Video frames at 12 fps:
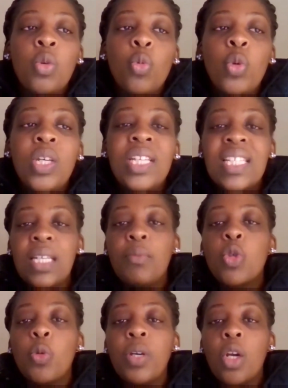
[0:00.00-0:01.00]
we seem
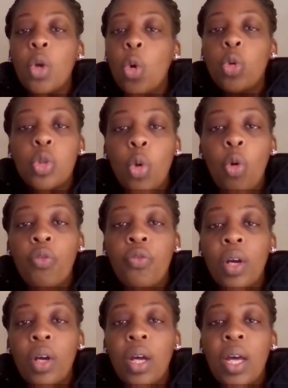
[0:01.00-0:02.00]
to be closed off
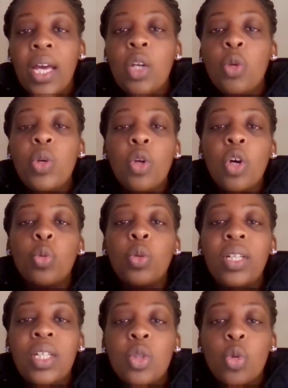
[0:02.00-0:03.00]
and we're not
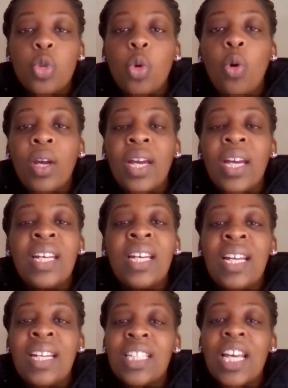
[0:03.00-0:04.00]
willing to talk. And
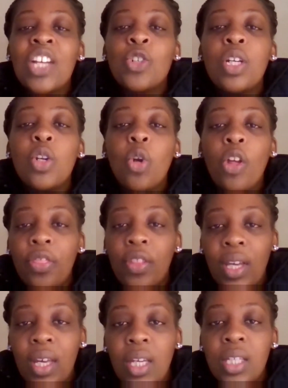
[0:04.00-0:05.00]
it's actually not
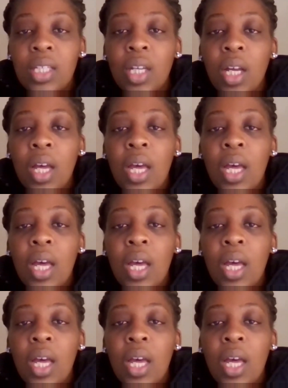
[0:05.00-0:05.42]
the case.